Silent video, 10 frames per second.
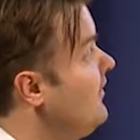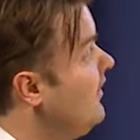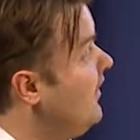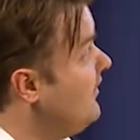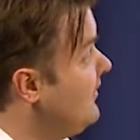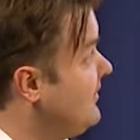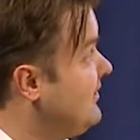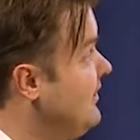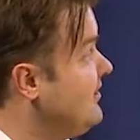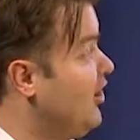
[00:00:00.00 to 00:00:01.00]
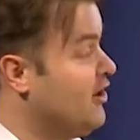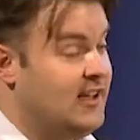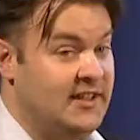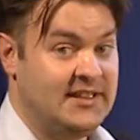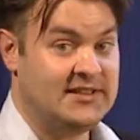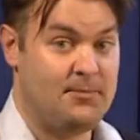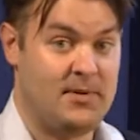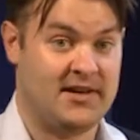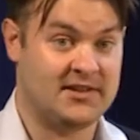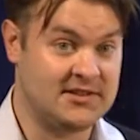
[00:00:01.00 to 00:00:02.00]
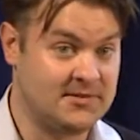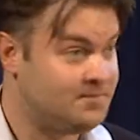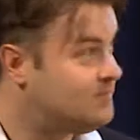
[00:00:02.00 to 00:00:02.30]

the disease suddenly disappears.